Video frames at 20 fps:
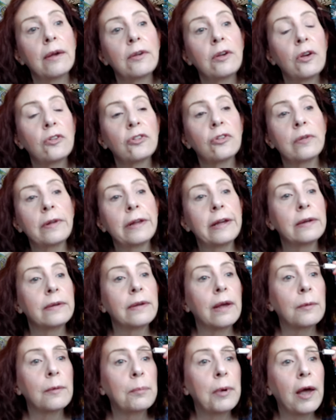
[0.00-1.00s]
I usually
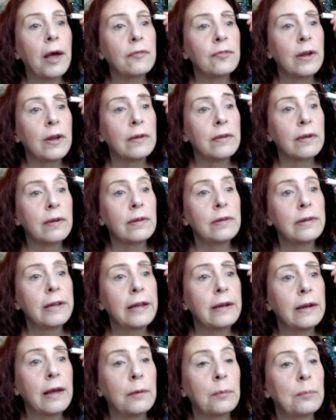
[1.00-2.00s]
end up having to
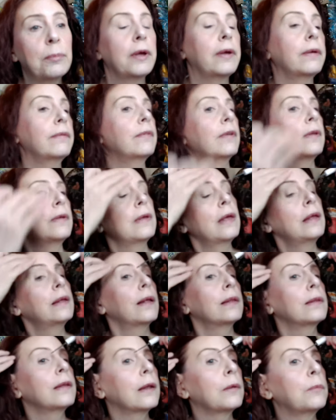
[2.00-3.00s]
clean up
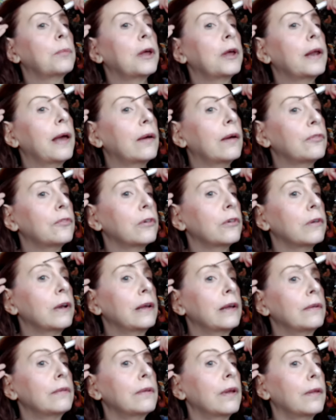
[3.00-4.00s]
a little bit after
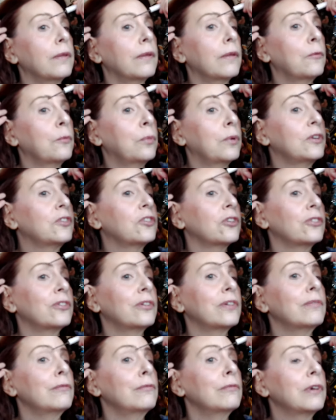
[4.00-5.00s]
it,
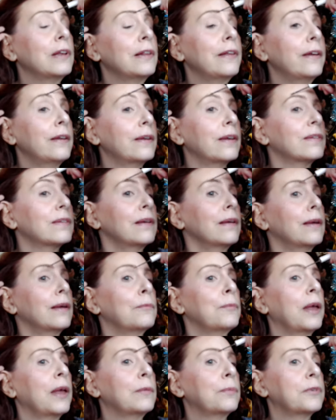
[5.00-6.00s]
which really doesn't
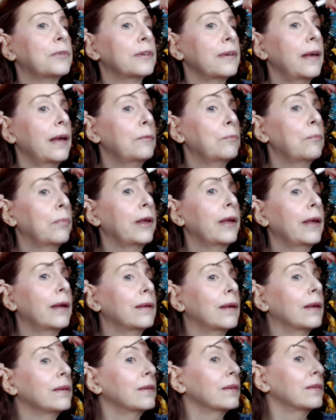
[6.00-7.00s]
get me upset
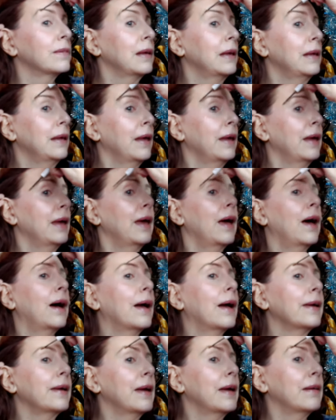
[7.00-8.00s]
because
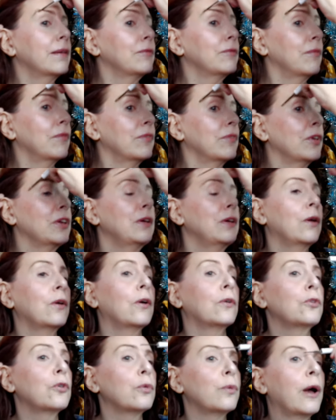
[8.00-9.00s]
I get, you
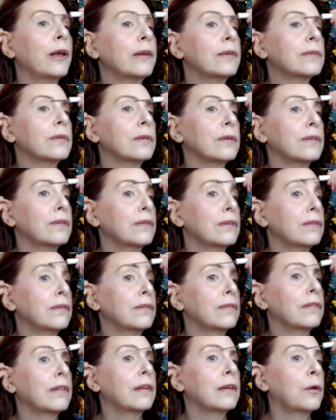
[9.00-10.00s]
know, twice
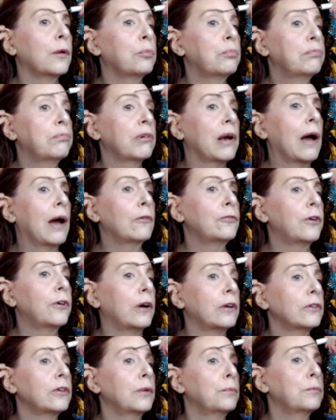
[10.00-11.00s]
the brow
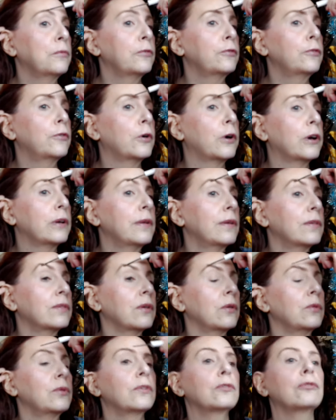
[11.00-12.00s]
volume for it,
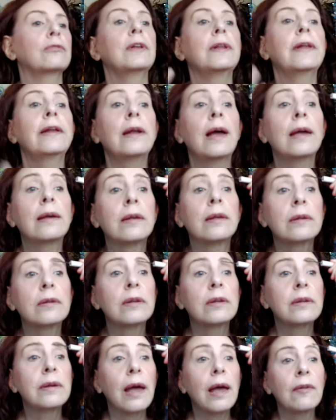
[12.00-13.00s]
so it's really
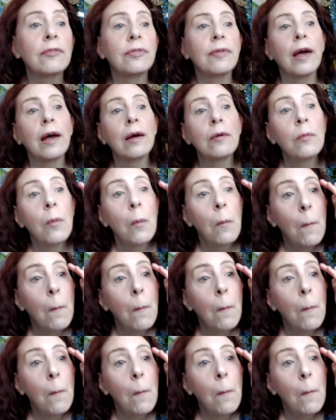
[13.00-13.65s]
nice to have that.